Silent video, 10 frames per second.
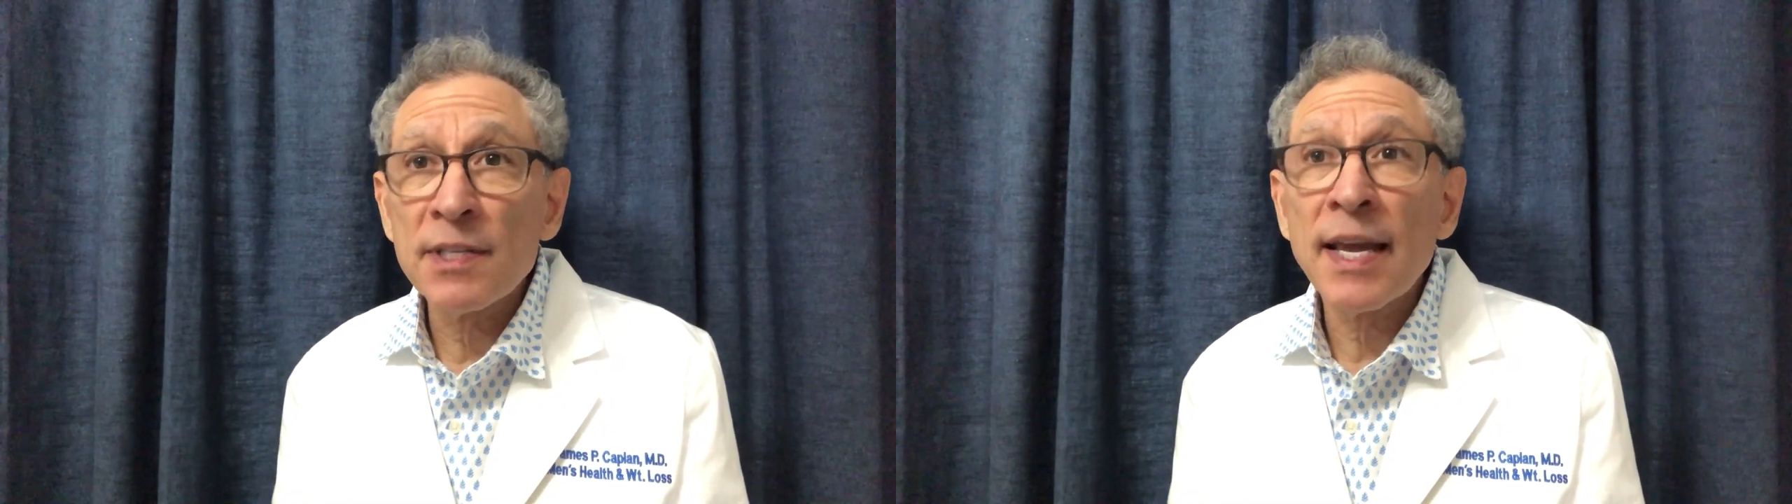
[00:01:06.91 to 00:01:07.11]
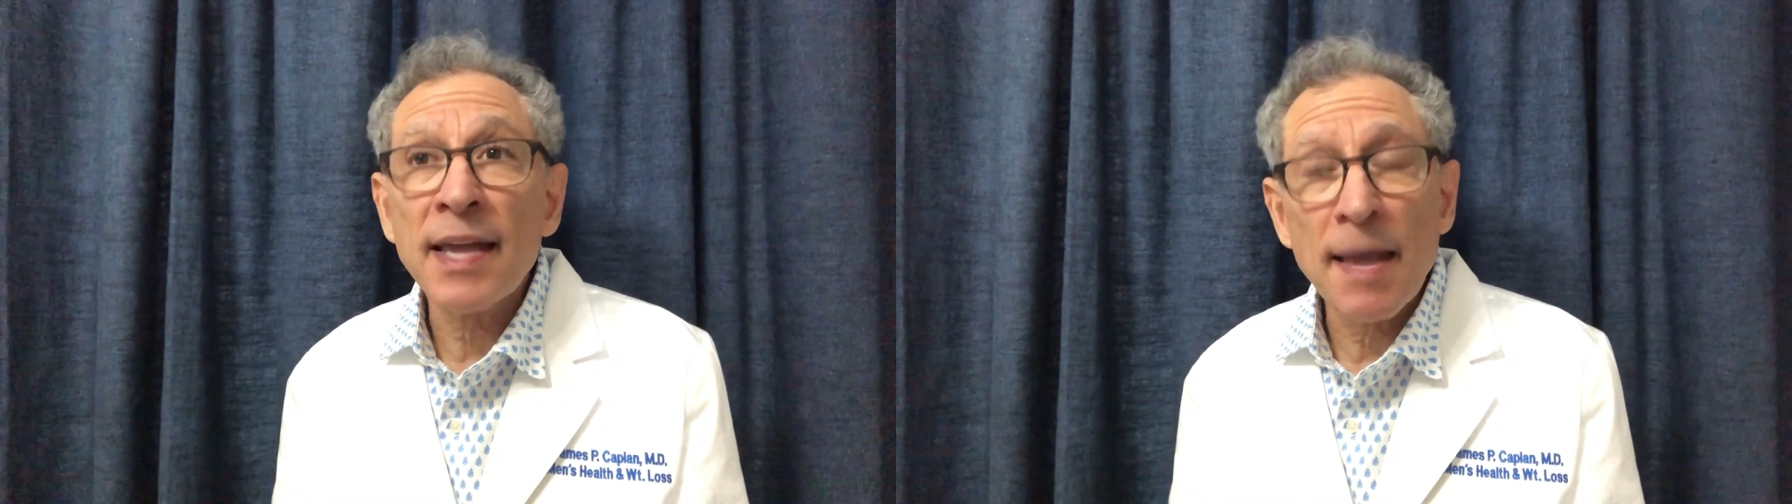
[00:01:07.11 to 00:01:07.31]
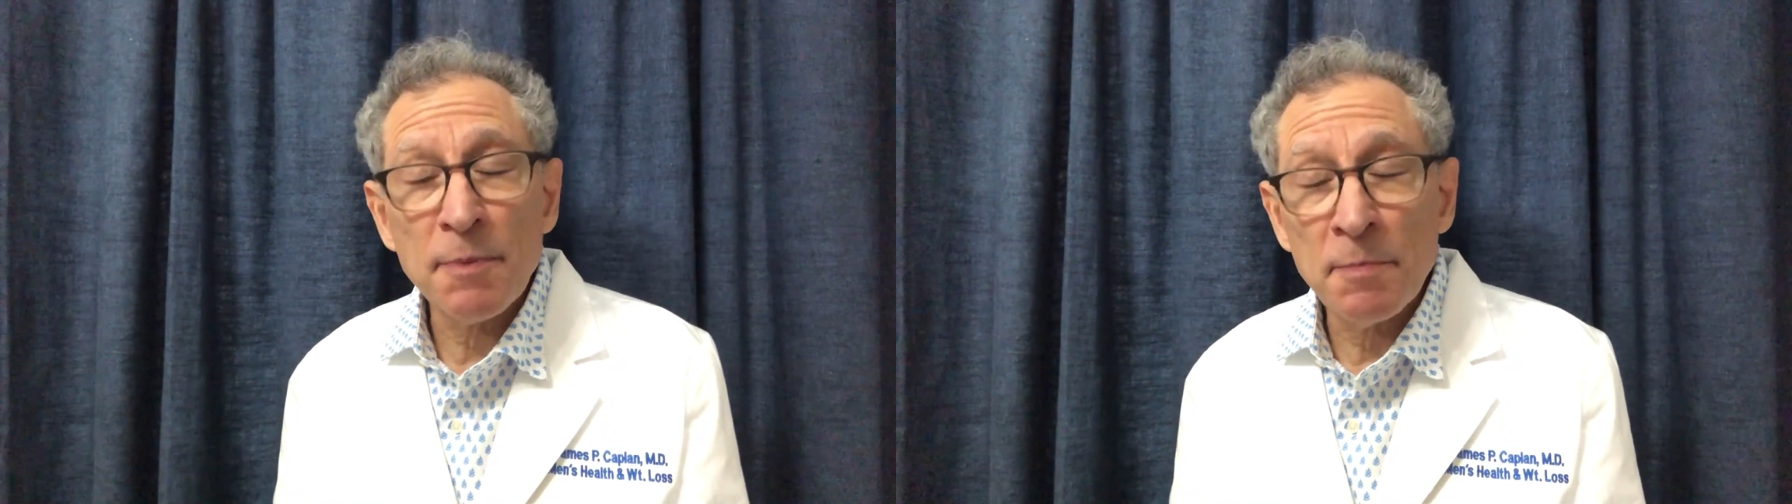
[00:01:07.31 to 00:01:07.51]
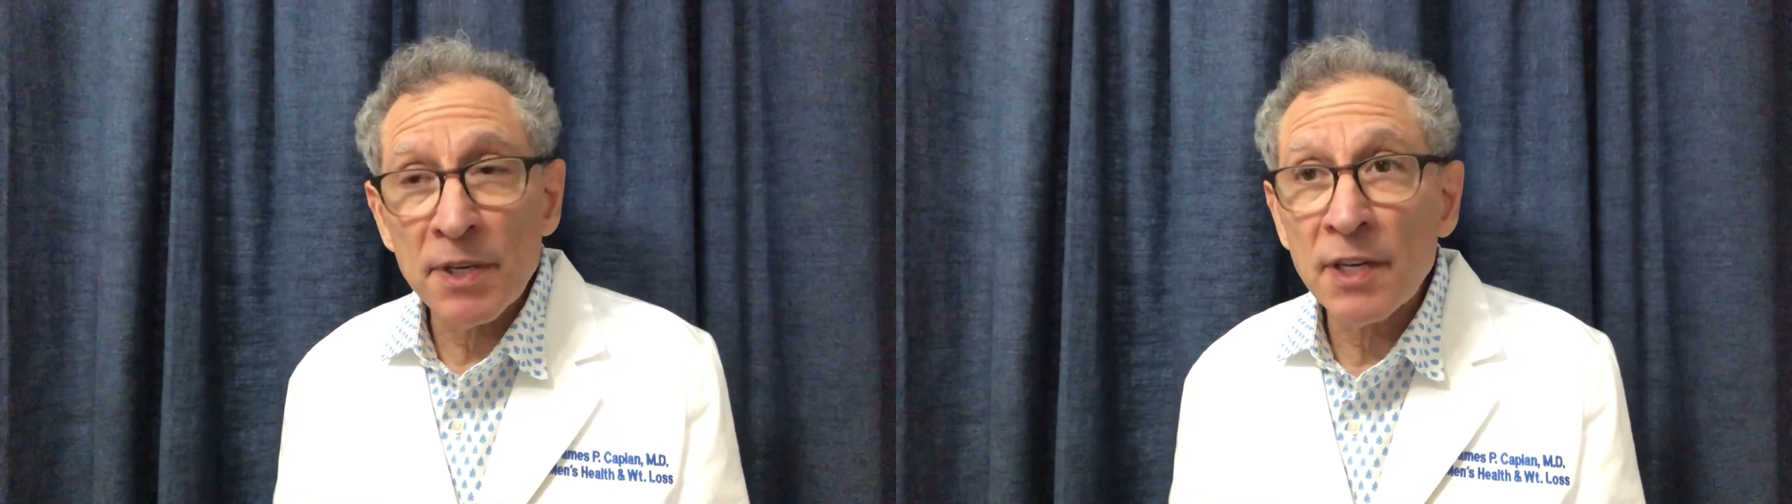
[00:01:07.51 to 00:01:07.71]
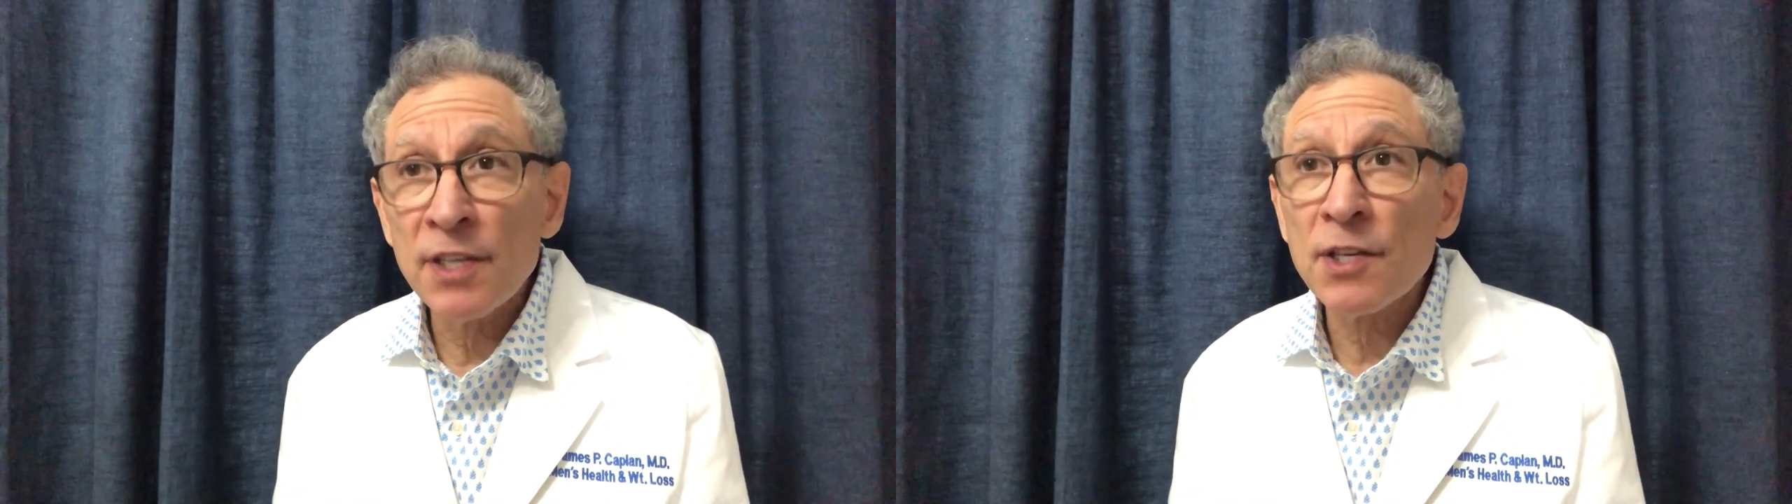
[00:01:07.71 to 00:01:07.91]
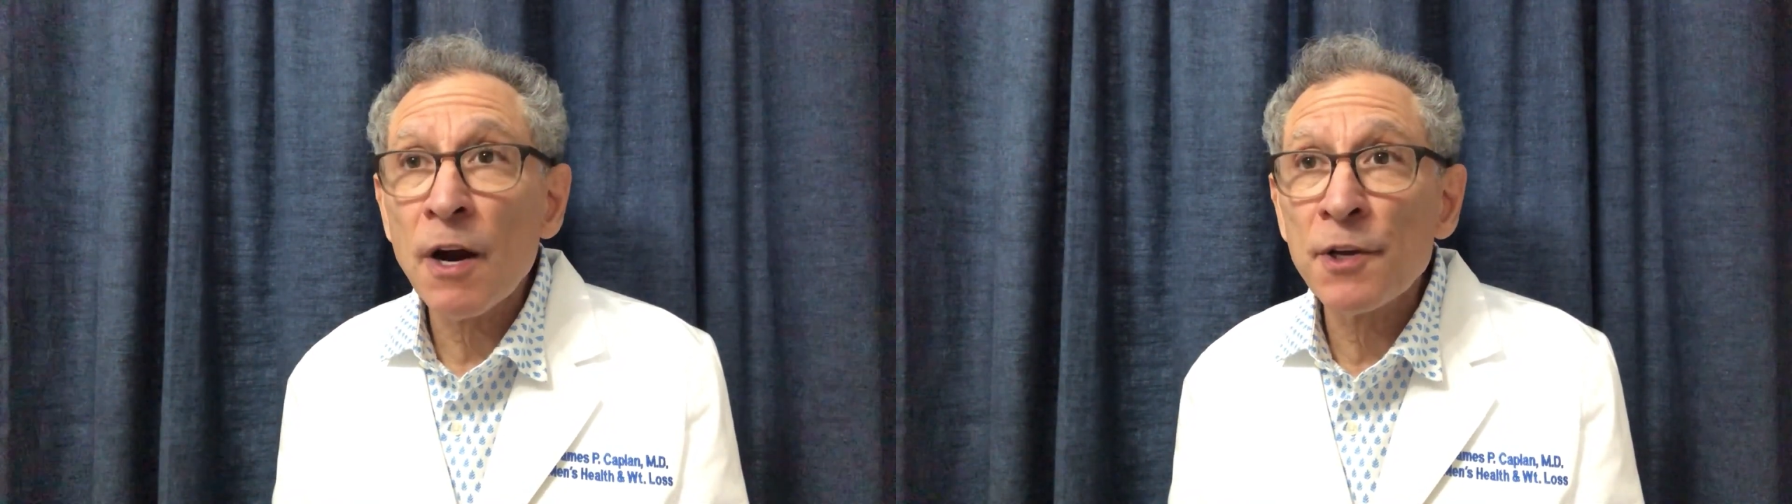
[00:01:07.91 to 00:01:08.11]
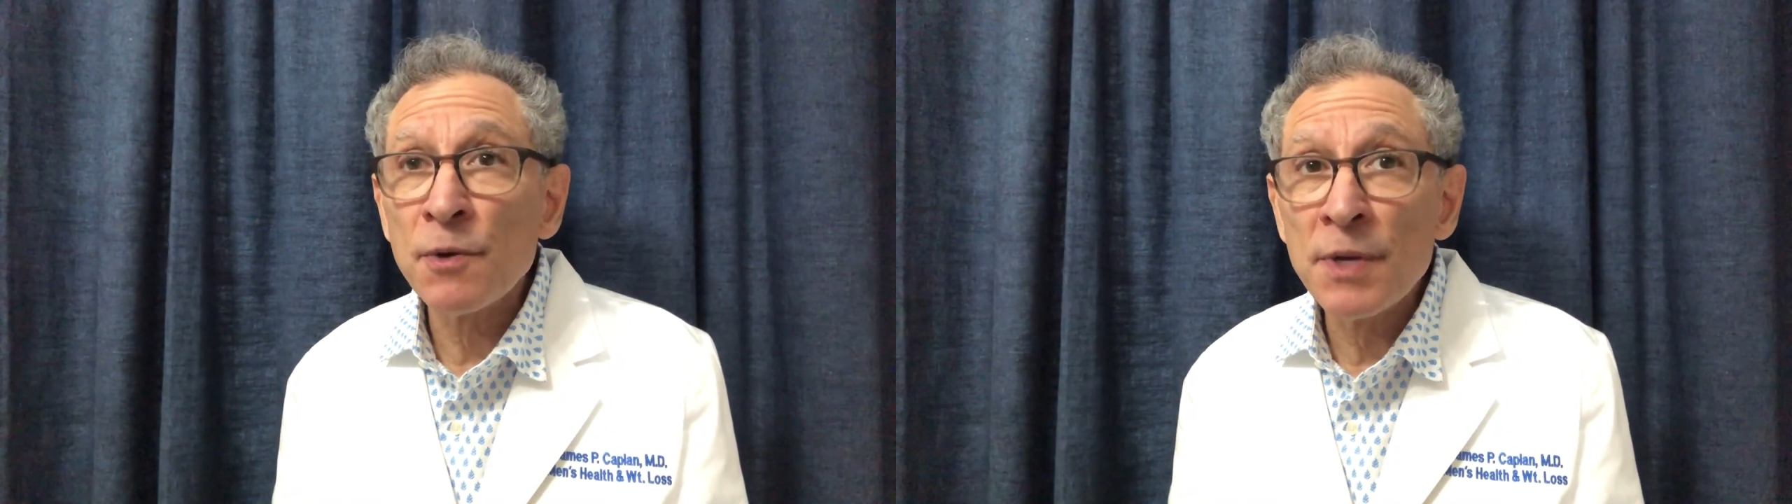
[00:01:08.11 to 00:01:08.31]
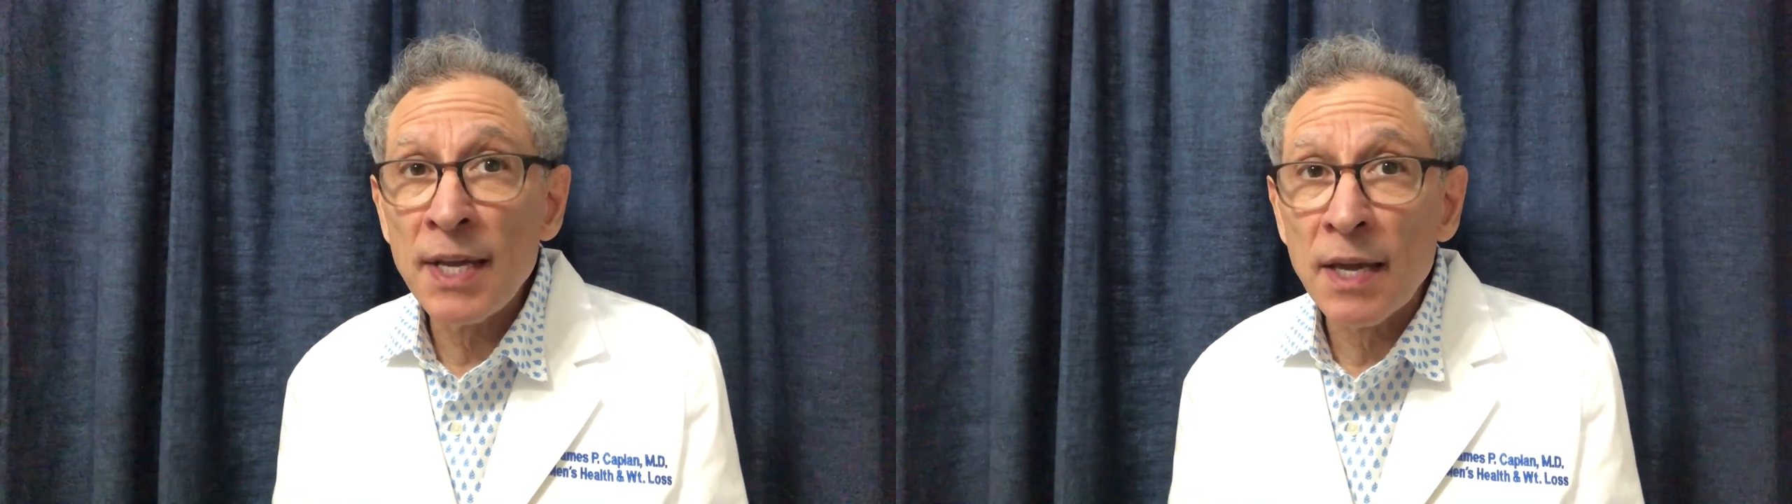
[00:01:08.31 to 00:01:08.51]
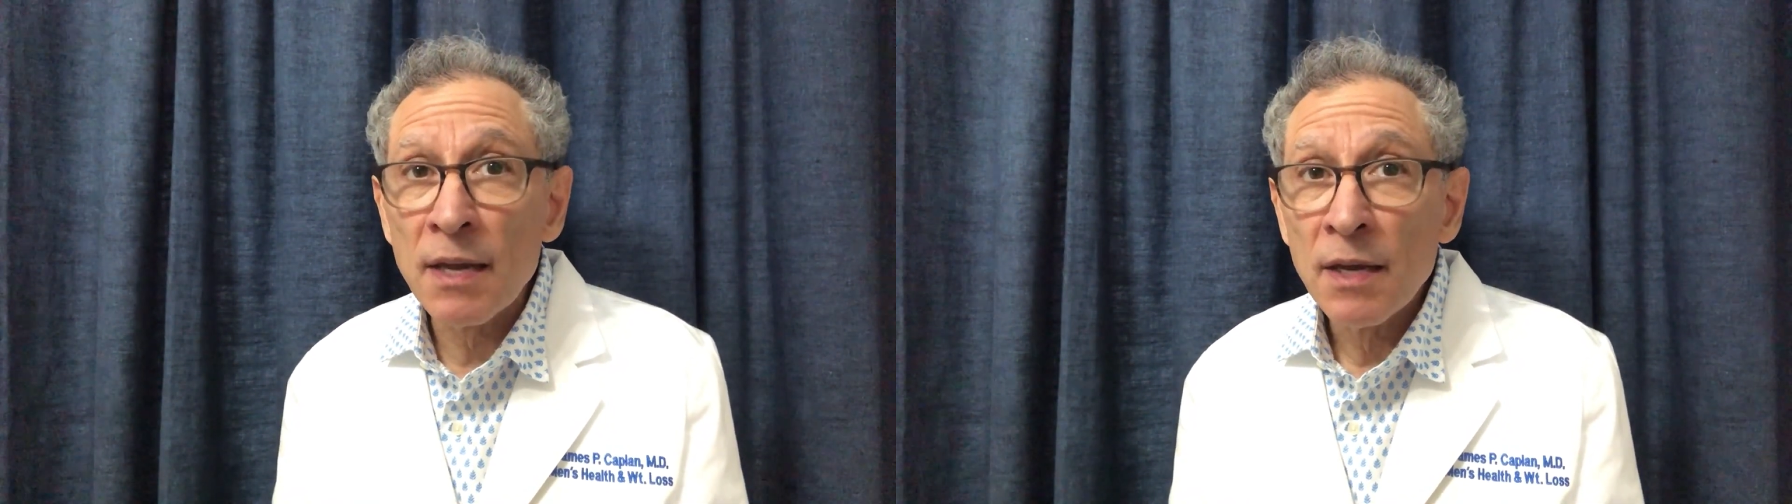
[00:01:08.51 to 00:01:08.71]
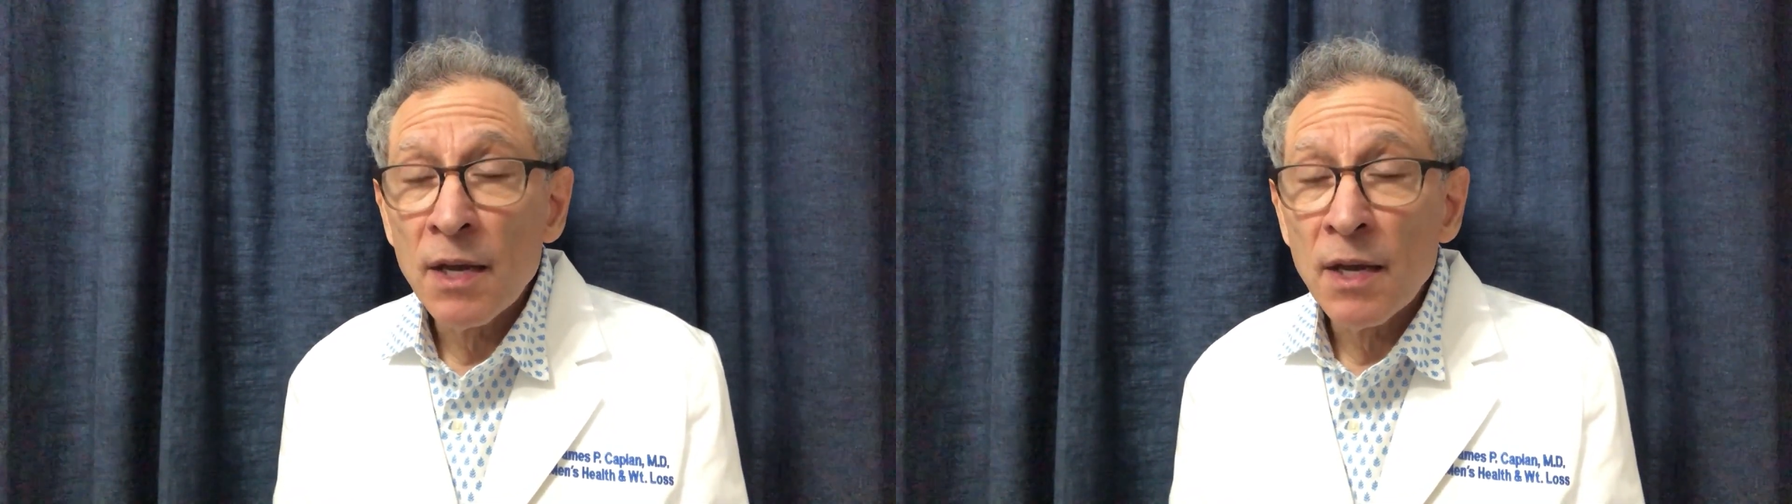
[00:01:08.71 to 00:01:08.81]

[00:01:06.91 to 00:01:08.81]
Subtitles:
and capabilities are unique,